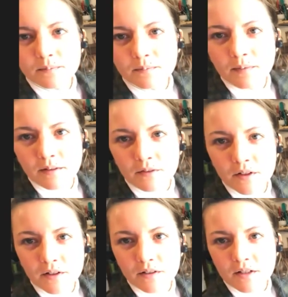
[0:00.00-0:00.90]
If
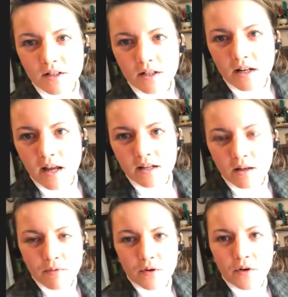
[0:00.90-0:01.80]
you're just going to end up
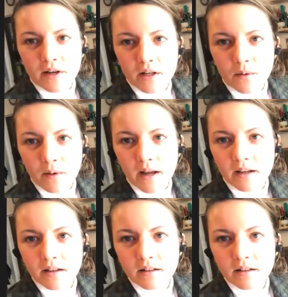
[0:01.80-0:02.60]
throwing it away,